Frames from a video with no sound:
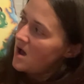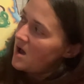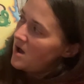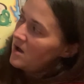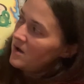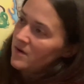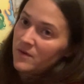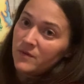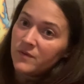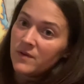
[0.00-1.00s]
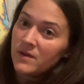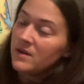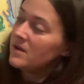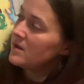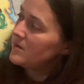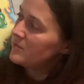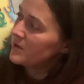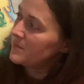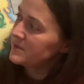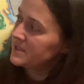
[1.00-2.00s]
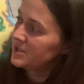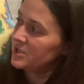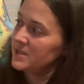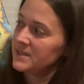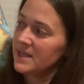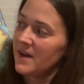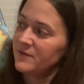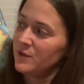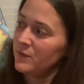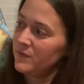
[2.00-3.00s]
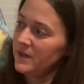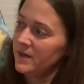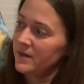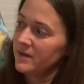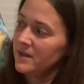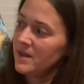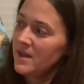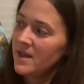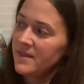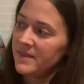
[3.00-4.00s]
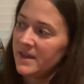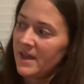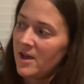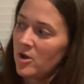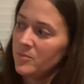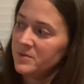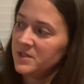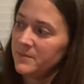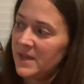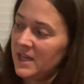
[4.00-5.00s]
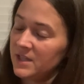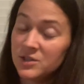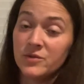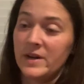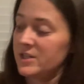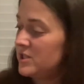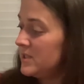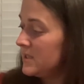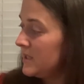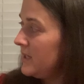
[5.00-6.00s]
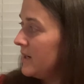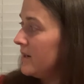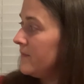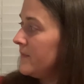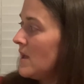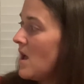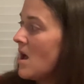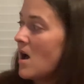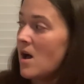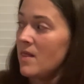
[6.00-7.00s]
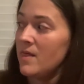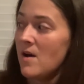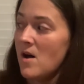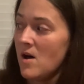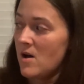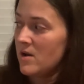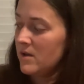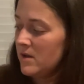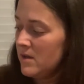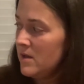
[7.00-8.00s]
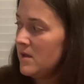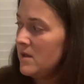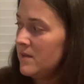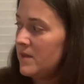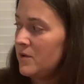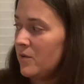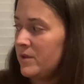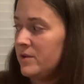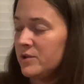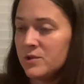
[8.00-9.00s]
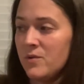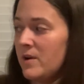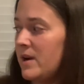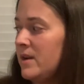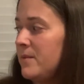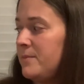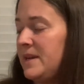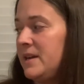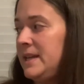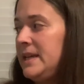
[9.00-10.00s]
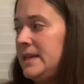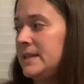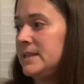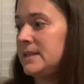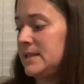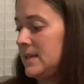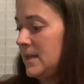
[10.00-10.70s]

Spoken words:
Of prepositions have no fear. They help to make directions clear. Along the northern shore, bear east.